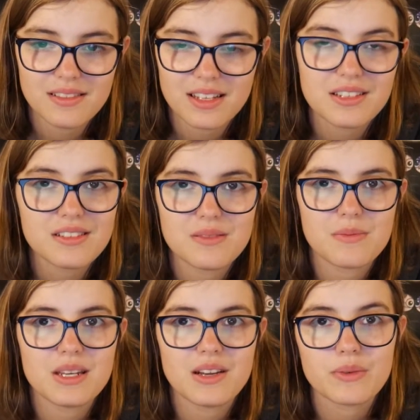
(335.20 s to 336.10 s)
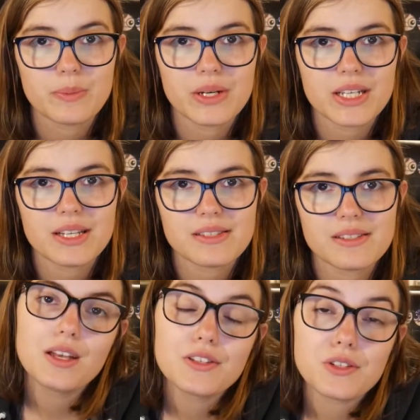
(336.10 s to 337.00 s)
that doesn't mean everybody does
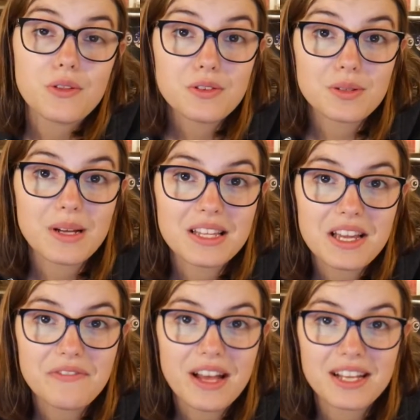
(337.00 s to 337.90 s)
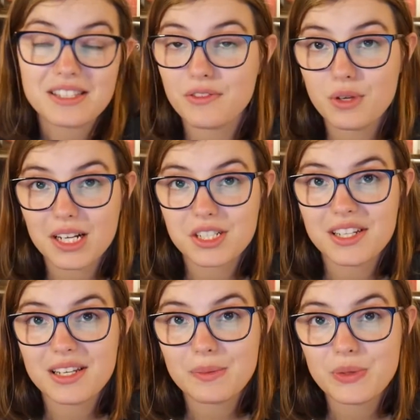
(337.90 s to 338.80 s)
it. So those are my life hacks. If you
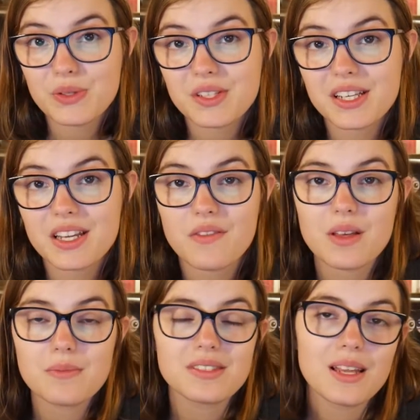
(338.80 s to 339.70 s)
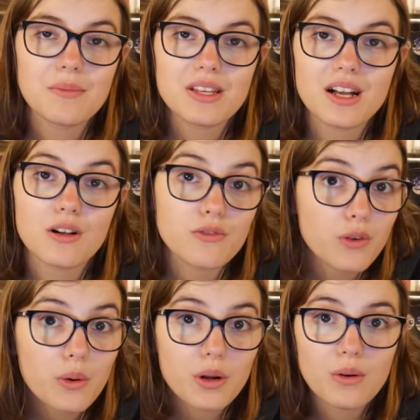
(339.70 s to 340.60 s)
actually end up using any of them, send me a
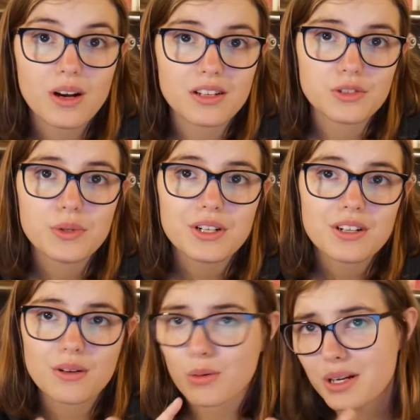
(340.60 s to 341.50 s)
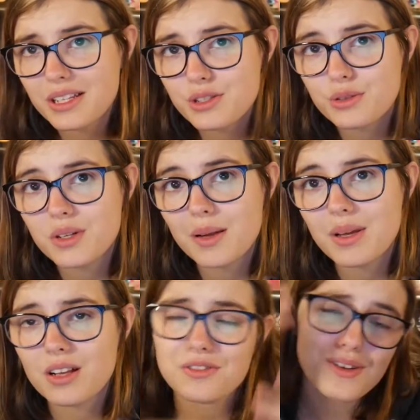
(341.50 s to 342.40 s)
photo on Twitter or Instagram,
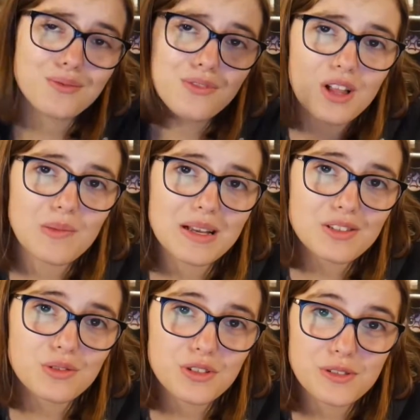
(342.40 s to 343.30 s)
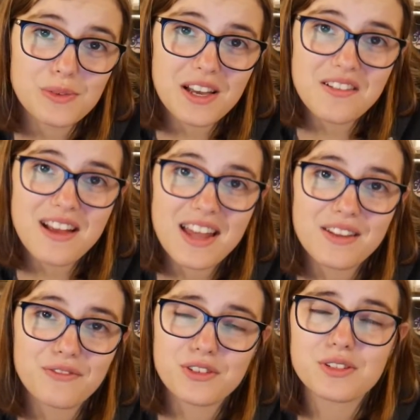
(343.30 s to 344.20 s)
and also follow my socials while you're at
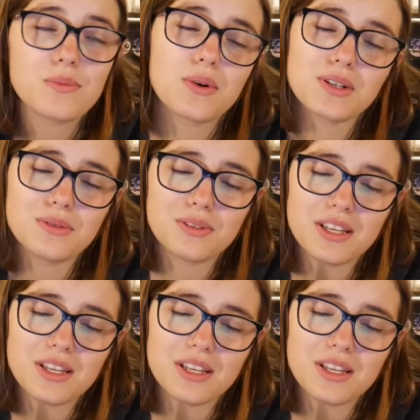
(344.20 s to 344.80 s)
it for some more cool